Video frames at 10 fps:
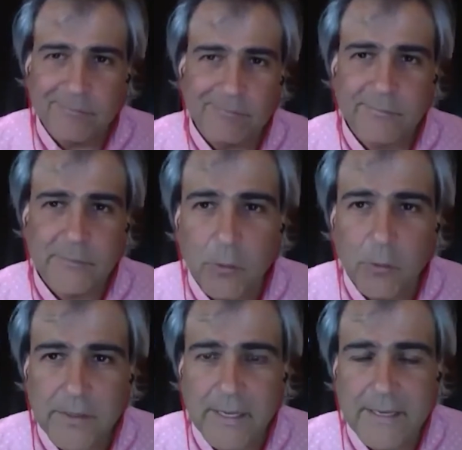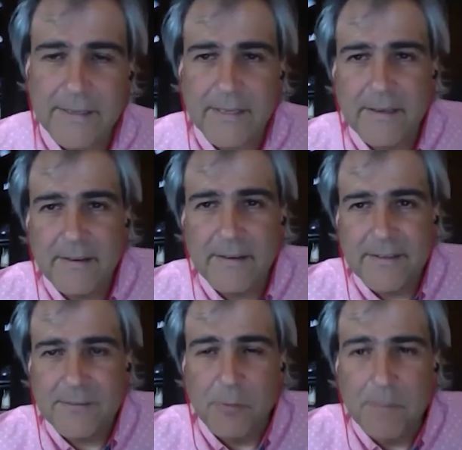
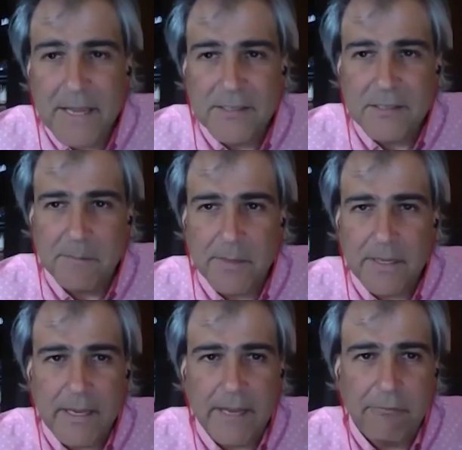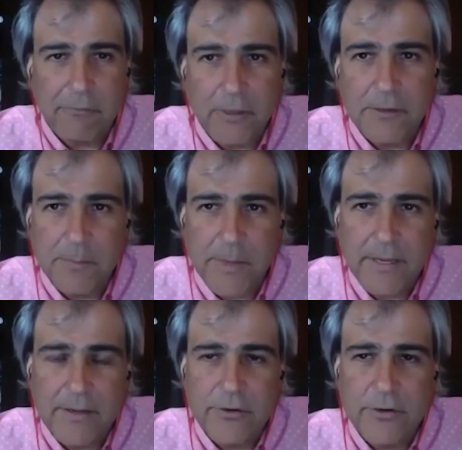COVID-19 remains to be a front
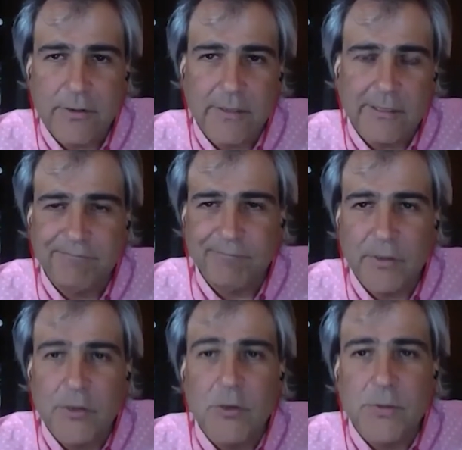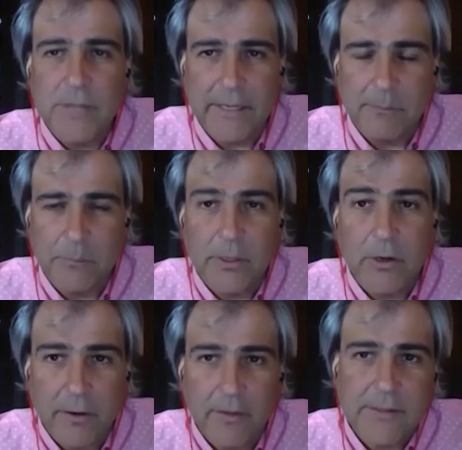page news item,
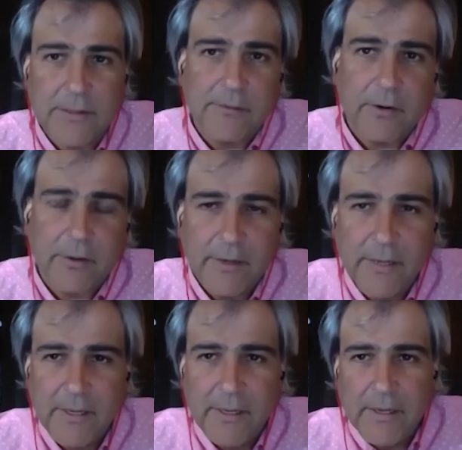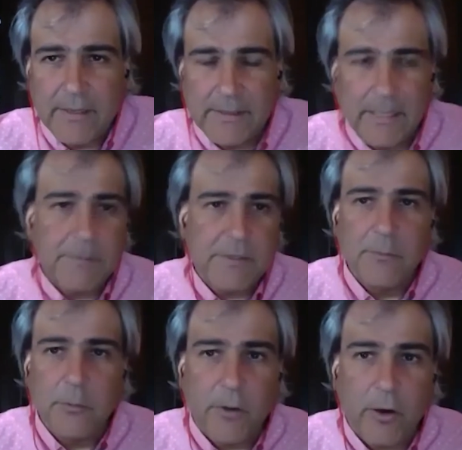regardless of our attempts to
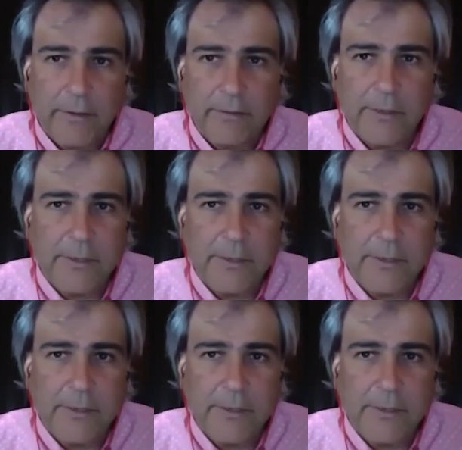move on, right?